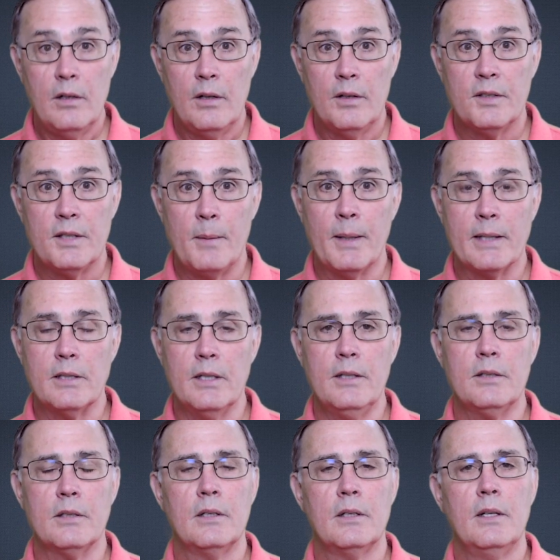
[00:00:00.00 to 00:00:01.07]
Does that make
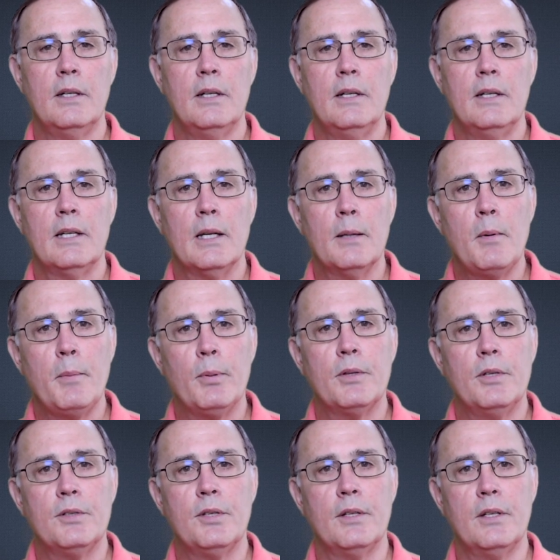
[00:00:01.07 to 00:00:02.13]
sense? Now let me put
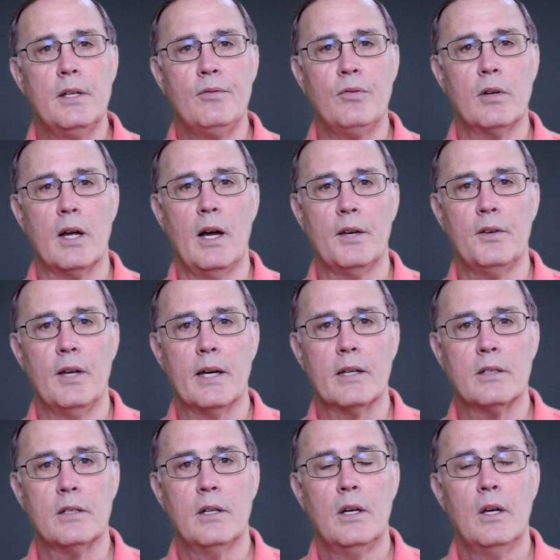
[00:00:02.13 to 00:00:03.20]
this in a different
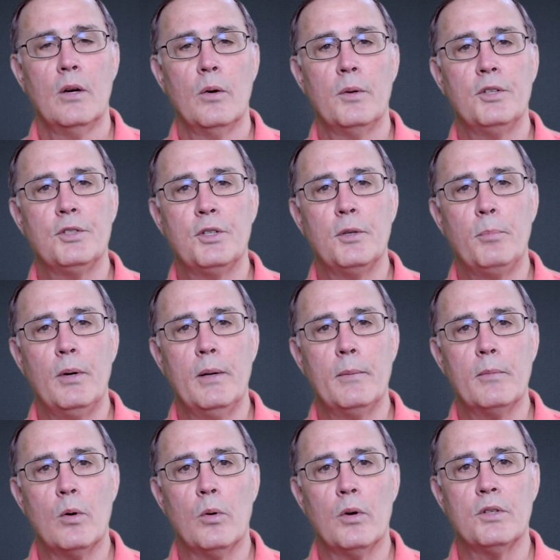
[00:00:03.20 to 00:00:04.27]
context with the Supreme
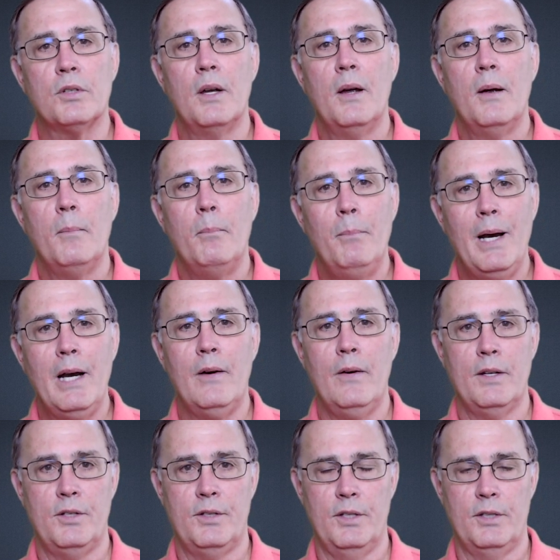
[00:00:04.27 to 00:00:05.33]
Court's
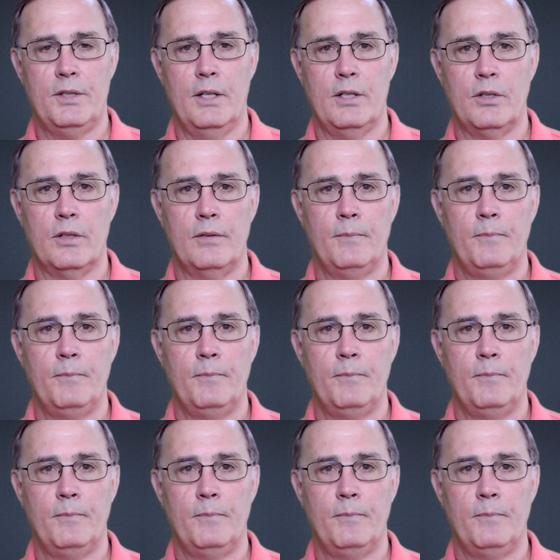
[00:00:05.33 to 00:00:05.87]
marriage decision.